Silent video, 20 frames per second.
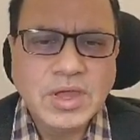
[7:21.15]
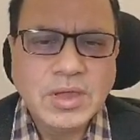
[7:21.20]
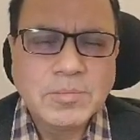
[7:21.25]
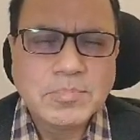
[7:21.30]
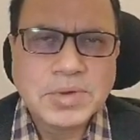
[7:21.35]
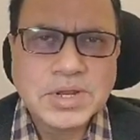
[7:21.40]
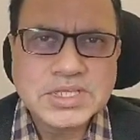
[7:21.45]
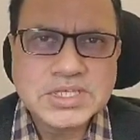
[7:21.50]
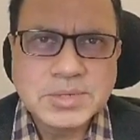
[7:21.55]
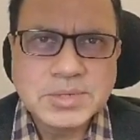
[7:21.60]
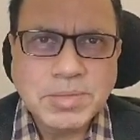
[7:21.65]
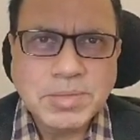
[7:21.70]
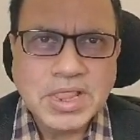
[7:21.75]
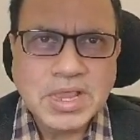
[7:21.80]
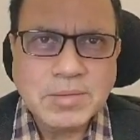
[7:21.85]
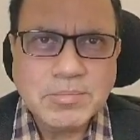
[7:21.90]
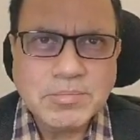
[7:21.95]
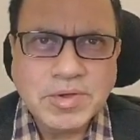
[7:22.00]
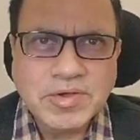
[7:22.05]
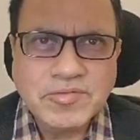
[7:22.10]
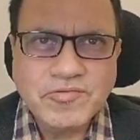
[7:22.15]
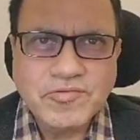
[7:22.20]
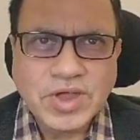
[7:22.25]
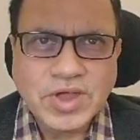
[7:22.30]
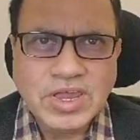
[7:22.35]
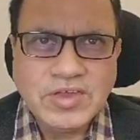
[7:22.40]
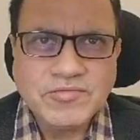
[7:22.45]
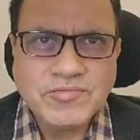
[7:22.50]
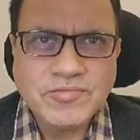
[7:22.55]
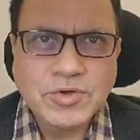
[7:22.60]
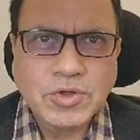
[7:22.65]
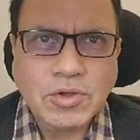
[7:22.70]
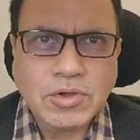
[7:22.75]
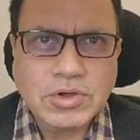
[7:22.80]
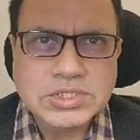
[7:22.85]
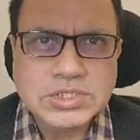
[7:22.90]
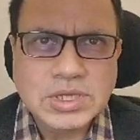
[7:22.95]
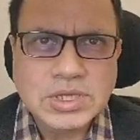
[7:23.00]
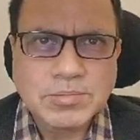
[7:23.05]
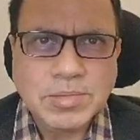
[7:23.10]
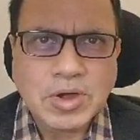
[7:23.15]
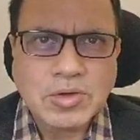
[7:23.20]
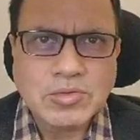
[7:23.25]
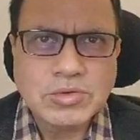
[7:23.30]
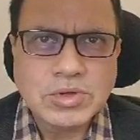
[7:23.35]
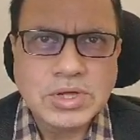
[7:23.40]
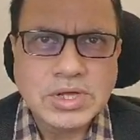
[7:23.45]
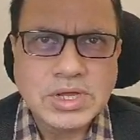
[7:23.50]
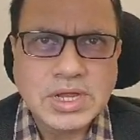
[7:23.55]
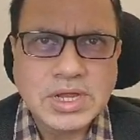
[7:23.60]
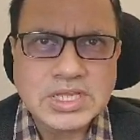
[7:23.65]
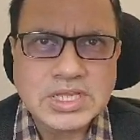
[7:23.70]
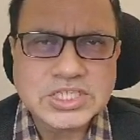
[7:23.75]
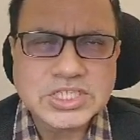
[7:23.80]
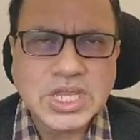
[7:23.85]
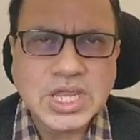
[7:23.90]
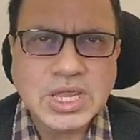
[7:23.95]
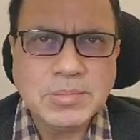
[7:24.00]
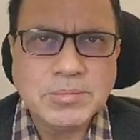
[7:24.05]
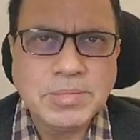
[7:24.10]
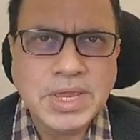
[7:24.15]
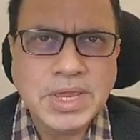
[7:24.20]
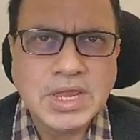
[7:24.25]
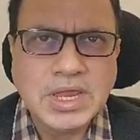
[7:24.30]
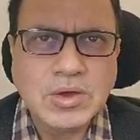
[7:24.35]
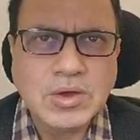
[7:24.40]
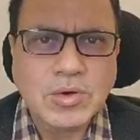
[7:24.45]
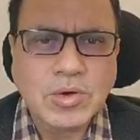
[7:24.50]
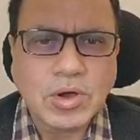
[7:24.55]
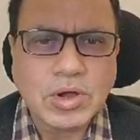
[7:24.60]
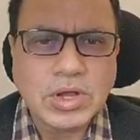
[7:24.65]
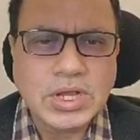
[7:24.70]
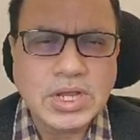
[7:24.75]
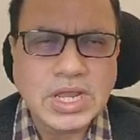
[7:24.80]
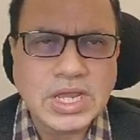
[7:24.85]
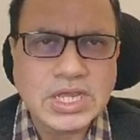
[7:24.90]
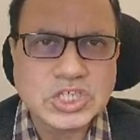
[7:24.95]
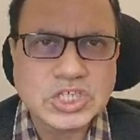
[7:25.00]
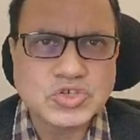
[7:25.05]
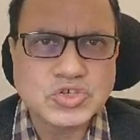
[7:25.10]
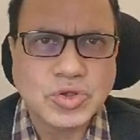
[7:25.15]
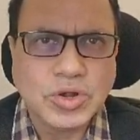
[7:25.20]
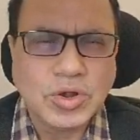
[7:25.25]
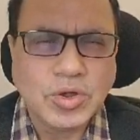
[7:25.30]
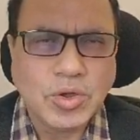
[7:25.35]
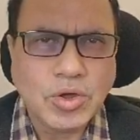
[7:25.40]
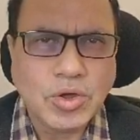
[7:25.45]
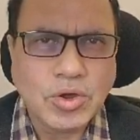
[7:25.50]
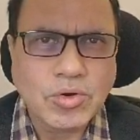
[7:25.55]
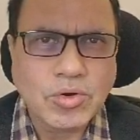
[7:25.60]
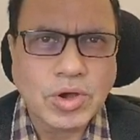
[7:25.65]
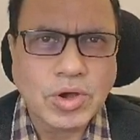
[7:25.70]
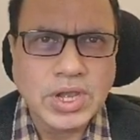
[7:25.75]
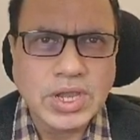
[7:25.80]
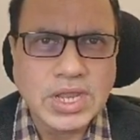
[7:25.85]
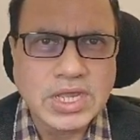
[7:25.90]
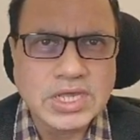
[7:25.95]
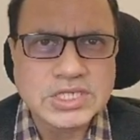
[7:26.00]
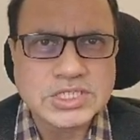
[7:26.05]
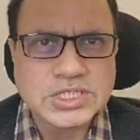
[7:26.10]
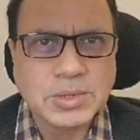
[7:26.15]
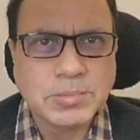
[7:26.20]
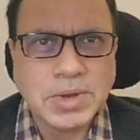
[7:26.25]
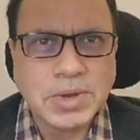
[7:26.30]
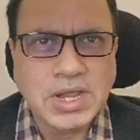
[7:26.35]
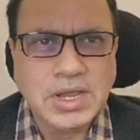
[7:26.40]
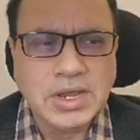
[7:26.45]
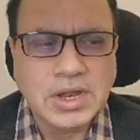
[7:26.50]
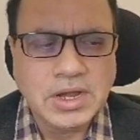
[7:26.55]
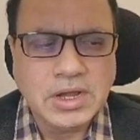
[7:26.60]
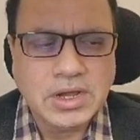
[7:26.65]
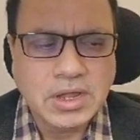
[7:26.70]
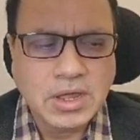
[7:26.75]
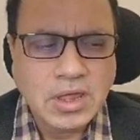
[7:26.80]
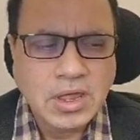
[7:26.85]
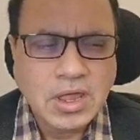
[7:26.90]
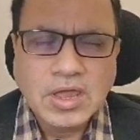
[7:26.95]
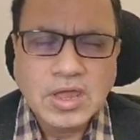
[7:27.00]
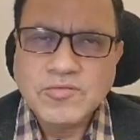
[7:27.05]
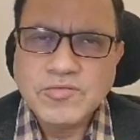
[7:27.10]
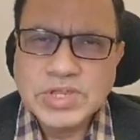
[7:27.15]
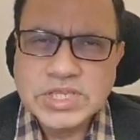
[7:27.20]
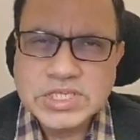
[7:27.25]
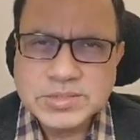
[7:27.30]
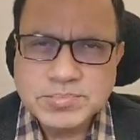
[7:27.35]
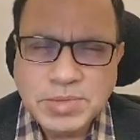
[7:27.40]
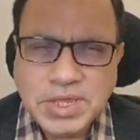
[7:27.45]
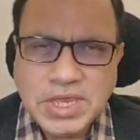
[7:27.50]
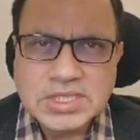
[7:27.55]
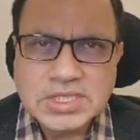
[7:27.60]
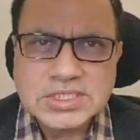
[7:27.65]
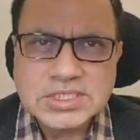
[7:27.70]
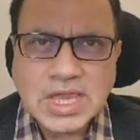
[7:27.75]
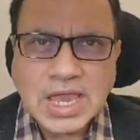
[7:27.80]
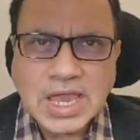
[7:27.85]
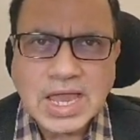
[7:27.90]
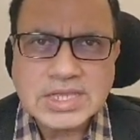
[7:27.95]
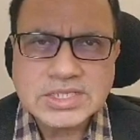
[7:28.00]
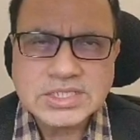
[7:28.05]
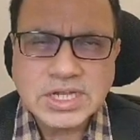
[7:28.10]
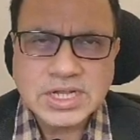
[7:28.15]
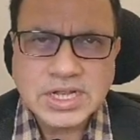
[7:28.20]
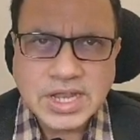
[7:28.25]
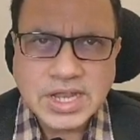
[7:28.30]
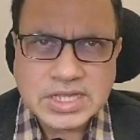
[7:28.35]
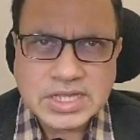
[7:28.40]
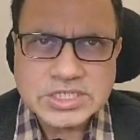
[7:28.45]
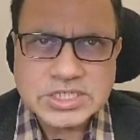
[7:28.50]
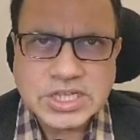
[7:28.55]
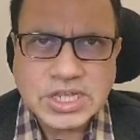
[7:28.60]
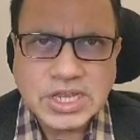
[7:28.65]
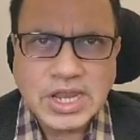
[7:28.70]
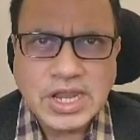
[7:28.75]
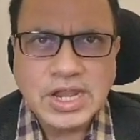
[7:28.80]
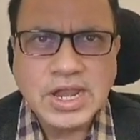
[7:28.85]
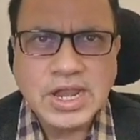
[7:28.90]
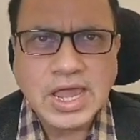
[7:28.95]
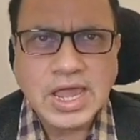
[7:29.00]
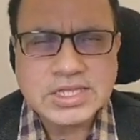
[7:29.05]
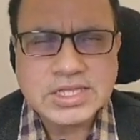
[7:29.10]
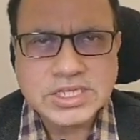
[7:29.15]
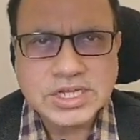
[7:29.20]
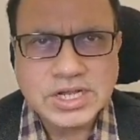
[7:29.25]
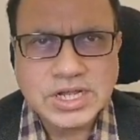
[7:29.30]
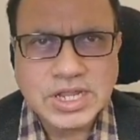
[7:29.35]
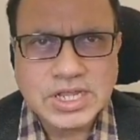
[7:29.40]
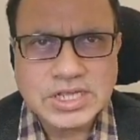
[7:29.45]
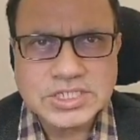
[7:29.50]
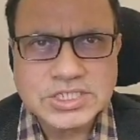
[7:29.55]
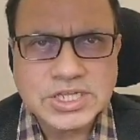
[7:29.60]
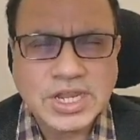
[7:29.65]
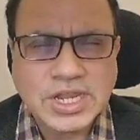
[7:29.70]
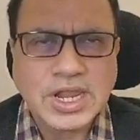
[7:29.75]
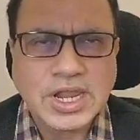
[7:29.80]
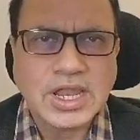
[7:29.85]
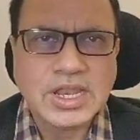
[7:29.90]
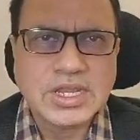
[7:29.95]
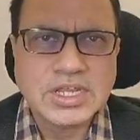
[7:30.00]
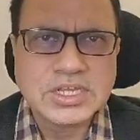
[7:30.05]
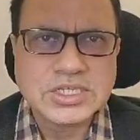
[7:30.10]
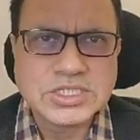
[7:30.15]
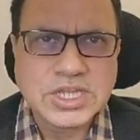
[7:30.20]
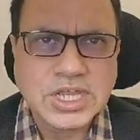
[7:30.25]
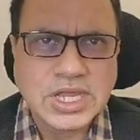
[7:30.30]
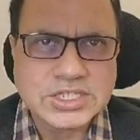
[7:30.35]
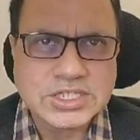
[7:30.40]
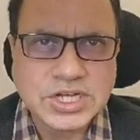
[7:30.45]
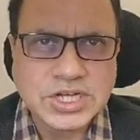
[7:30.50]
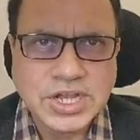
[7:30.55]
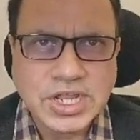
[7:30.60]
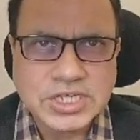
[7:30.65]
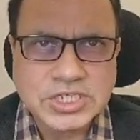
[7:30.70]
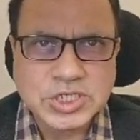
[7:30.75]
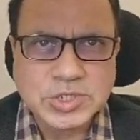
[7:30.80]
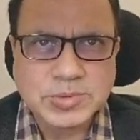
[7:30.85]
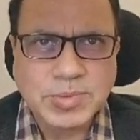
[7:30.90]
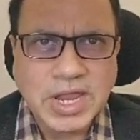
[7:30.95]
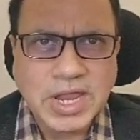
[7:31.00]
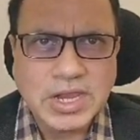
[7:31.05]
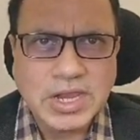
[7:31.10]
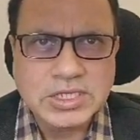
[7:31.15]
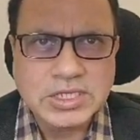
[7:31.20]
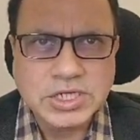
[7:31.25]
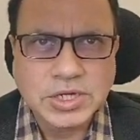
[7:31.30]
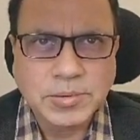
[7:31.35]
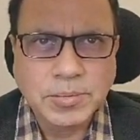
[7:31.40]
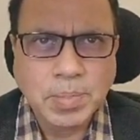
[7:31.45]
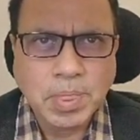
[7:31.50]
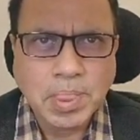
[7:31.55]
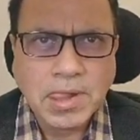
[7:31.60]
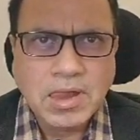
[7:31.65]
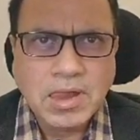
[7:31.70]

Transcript: Principle number 5 talks about testing being contextual or context dependent, which means as a test lead, as a test analyst, as a test manager,